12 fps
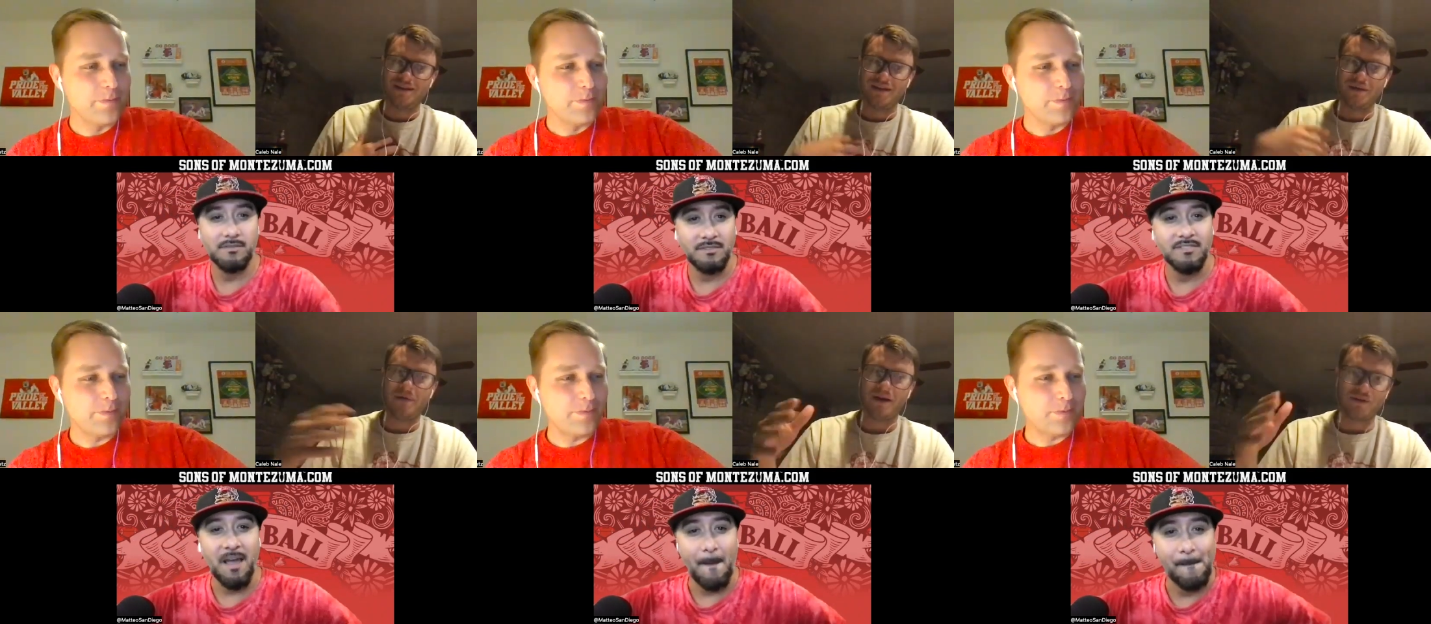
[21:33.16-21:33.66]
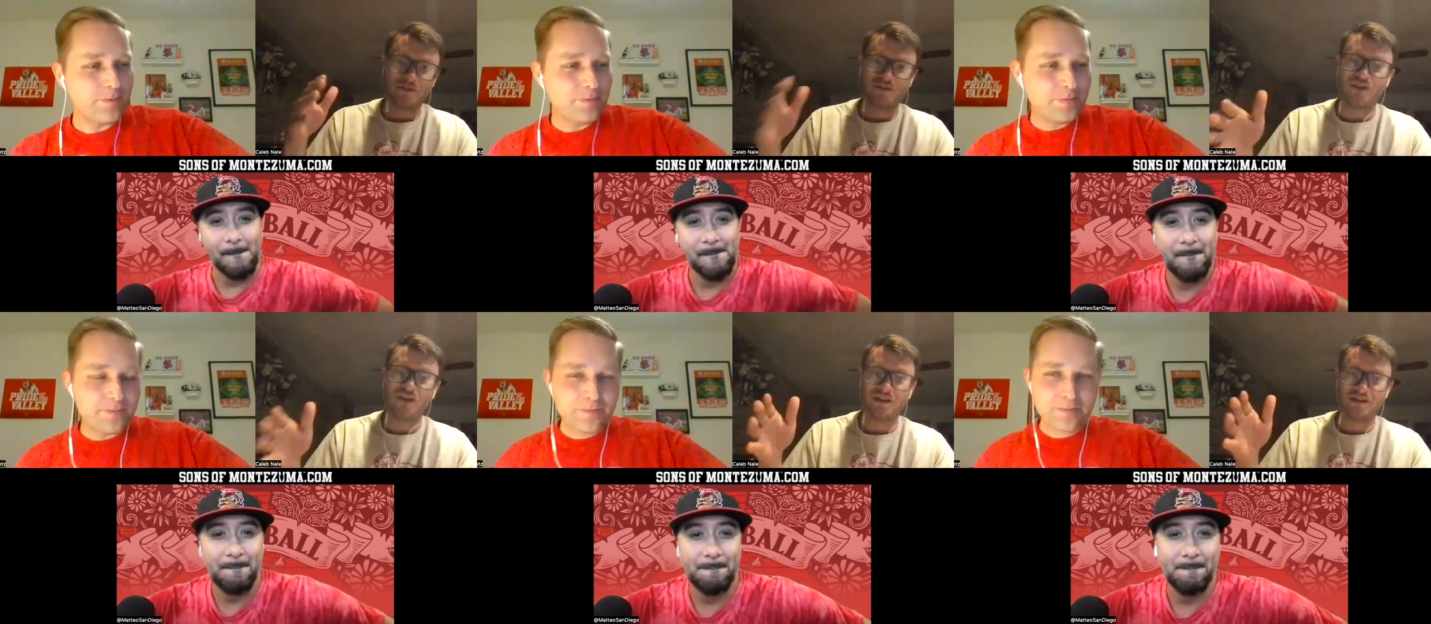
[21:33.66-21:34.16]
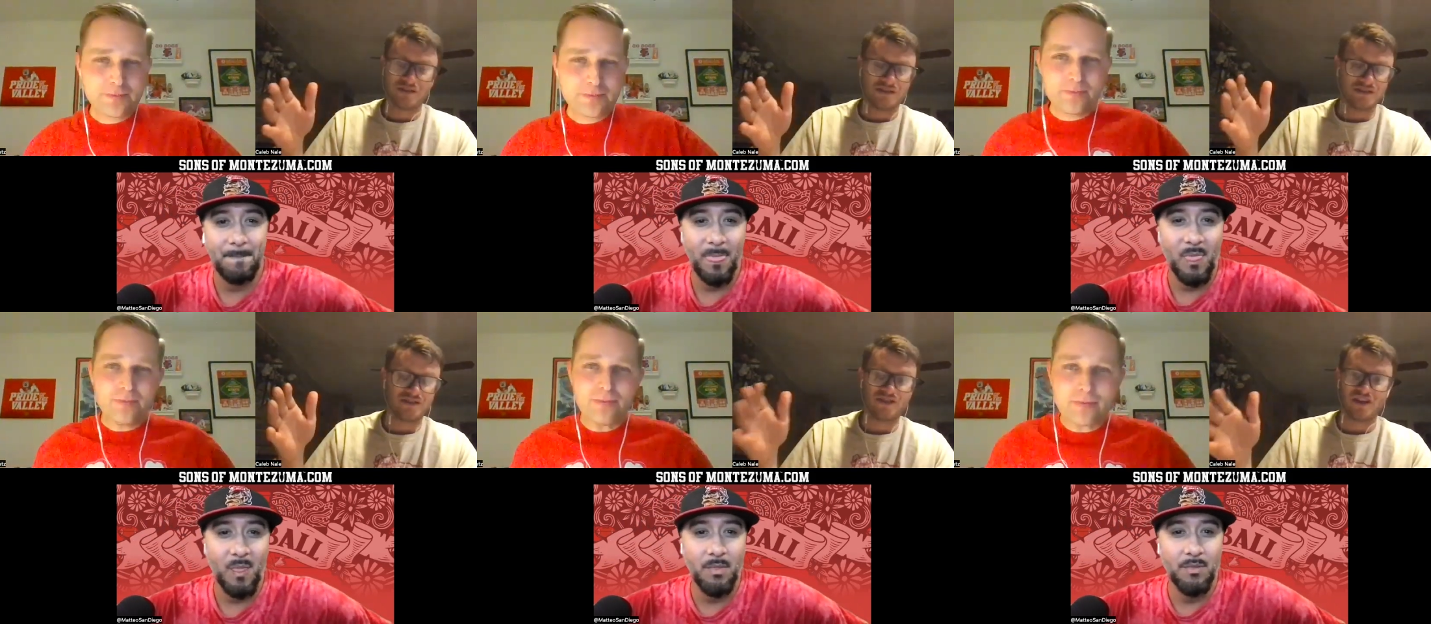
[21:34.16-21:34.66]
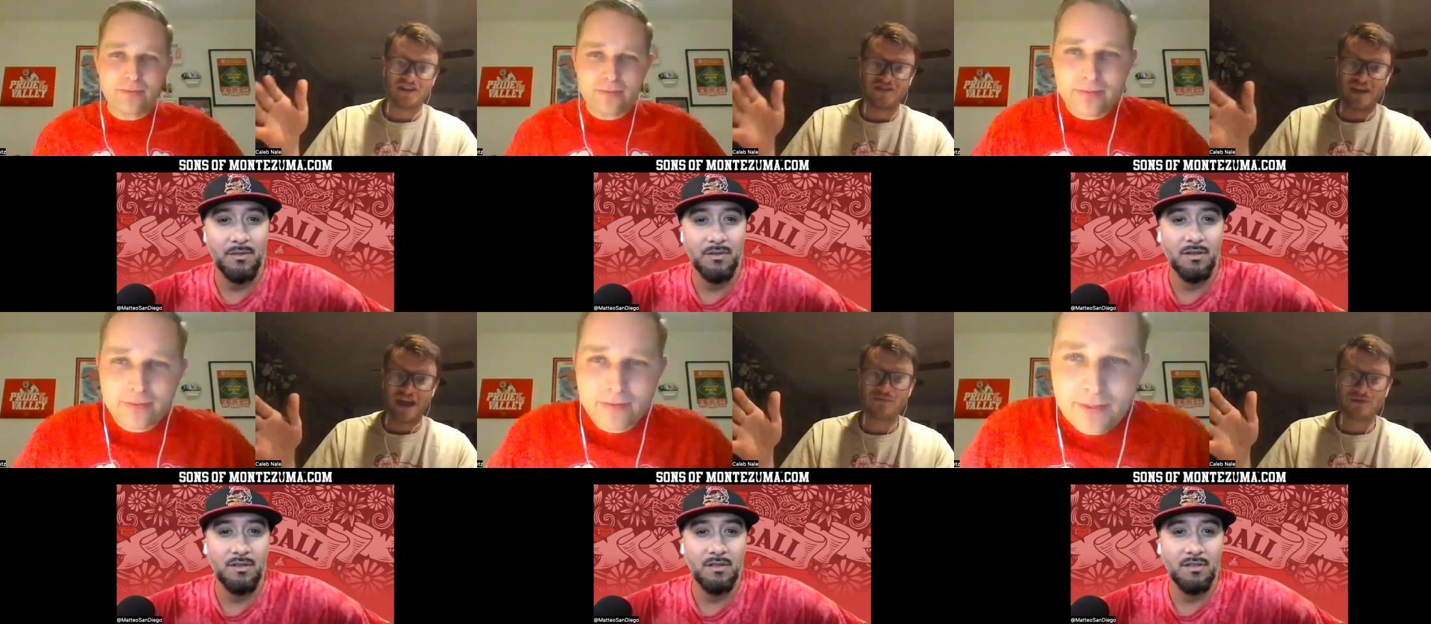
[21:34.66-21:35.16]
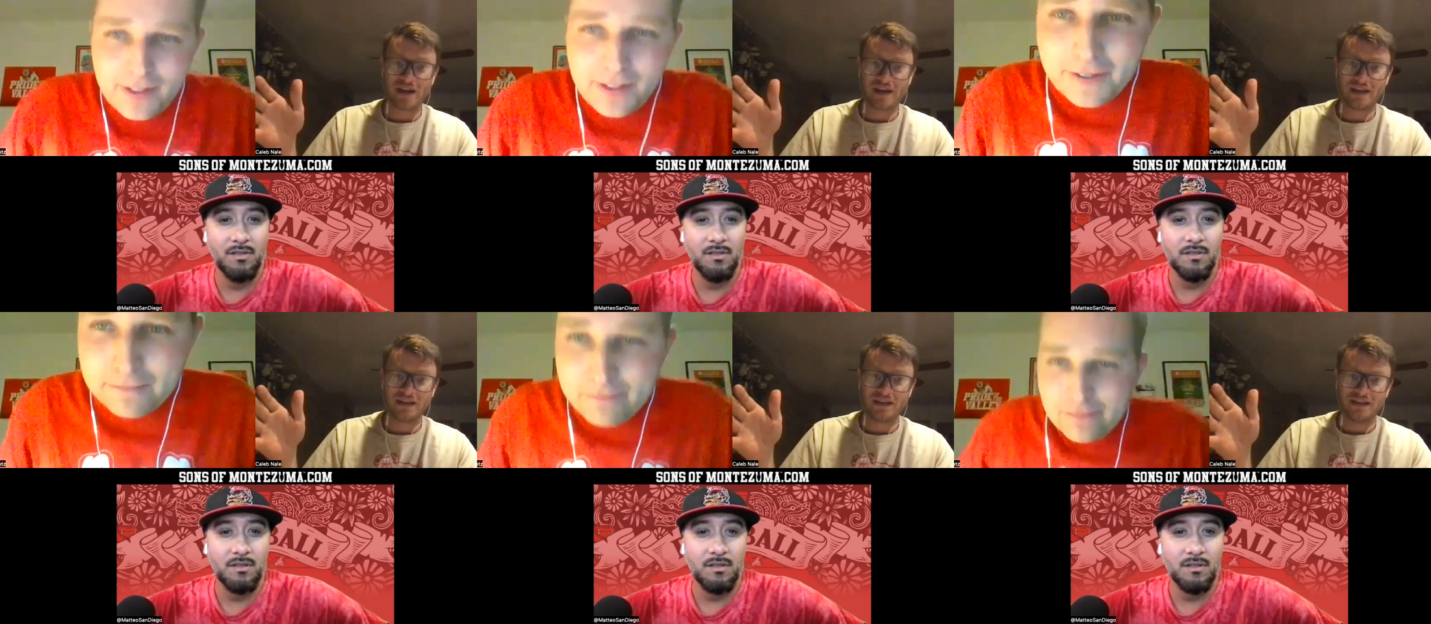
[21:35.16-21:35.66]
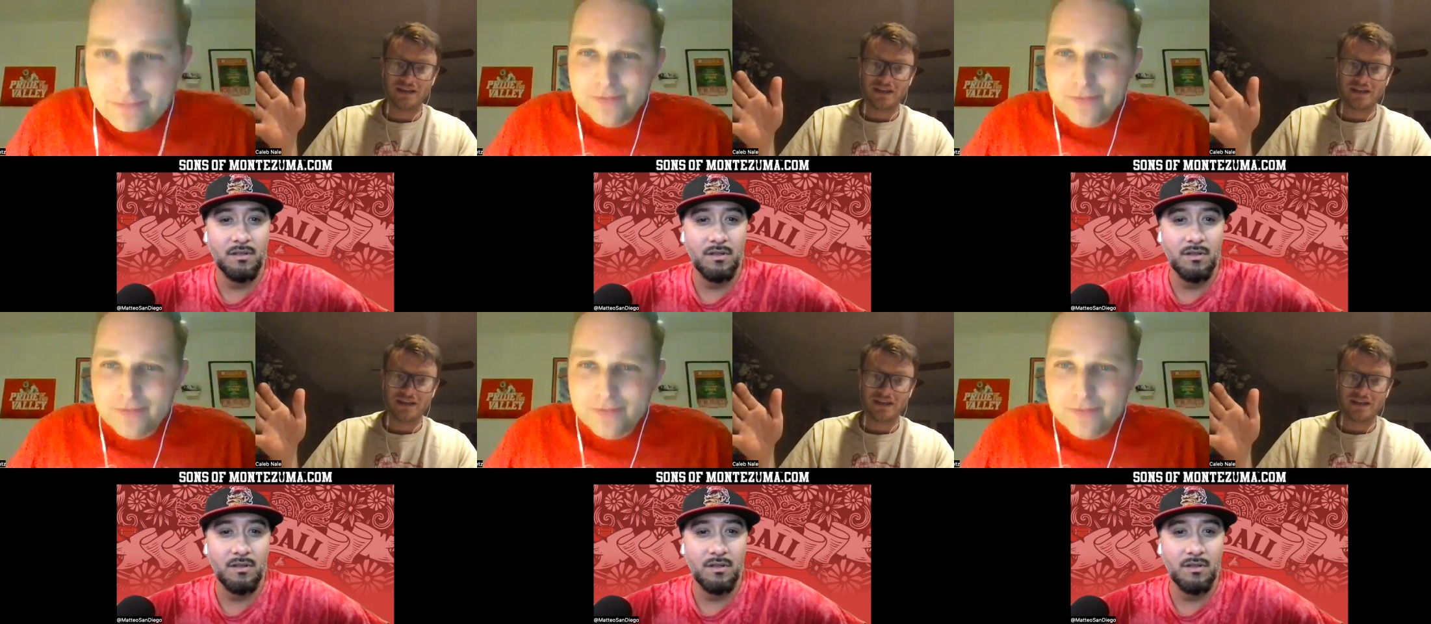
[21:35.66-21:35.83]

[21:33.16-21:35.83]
Speaker 1: yep. about Sun Sun Snapdragon.